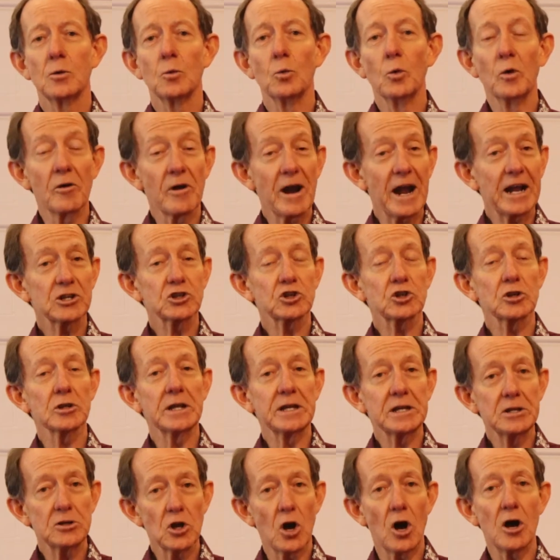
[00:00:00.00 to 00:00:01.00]
we're
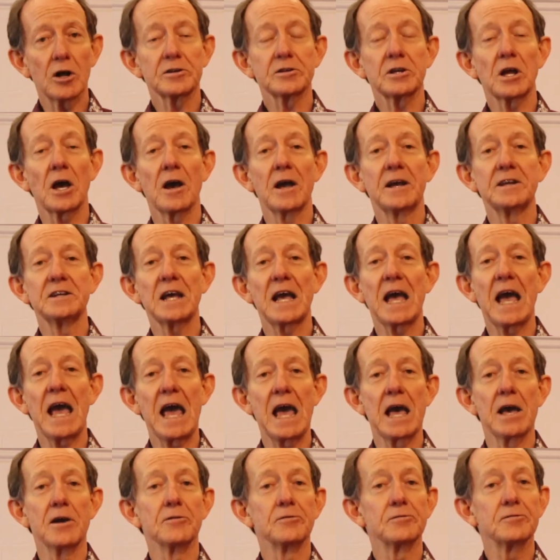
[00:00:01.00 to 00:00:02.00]
actually not going to
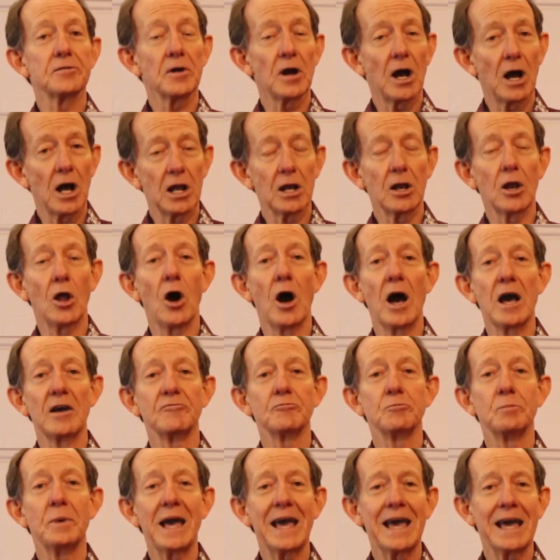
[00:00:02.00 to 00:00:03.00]
have a
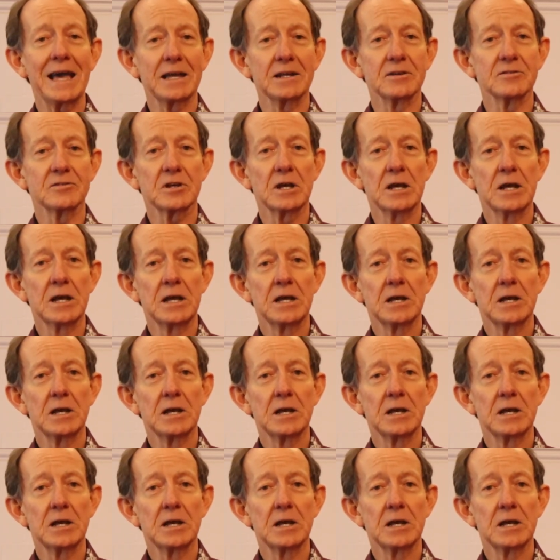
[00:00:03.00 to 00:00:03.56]
live band.